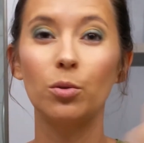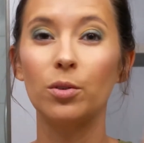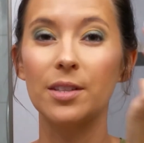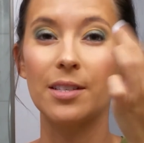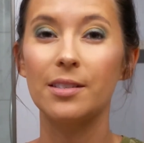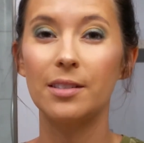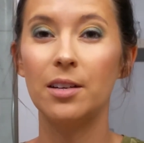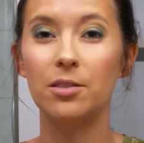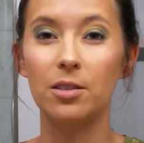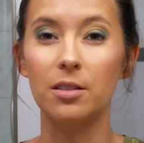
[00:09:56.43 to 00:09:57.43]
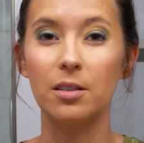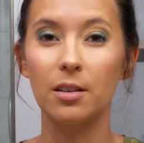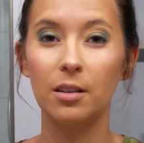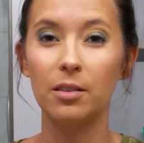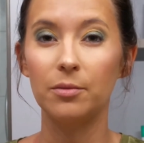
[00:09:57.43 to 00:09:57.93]
or the
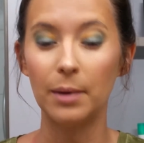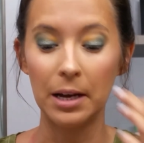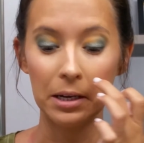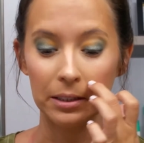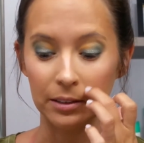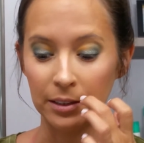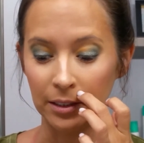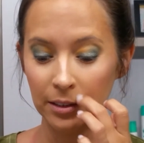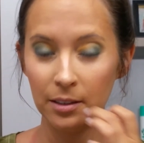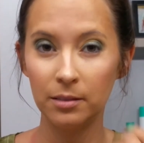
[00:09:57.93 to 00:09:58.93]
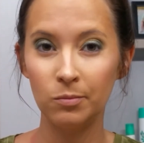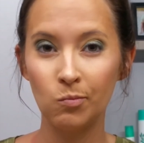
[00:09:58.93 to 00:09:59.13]
center of my eyelid.